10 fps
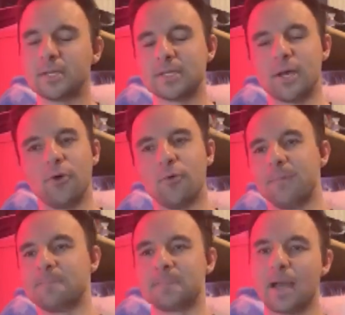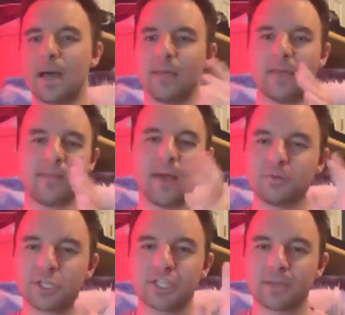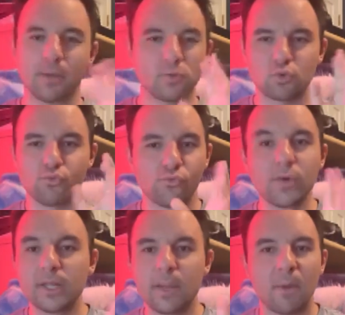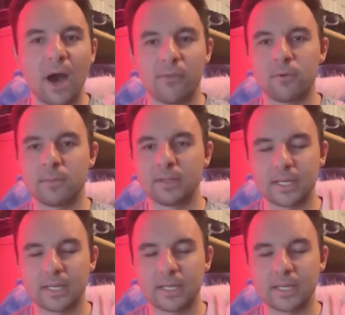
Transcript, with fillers: So that, that was just something that was really bothering me.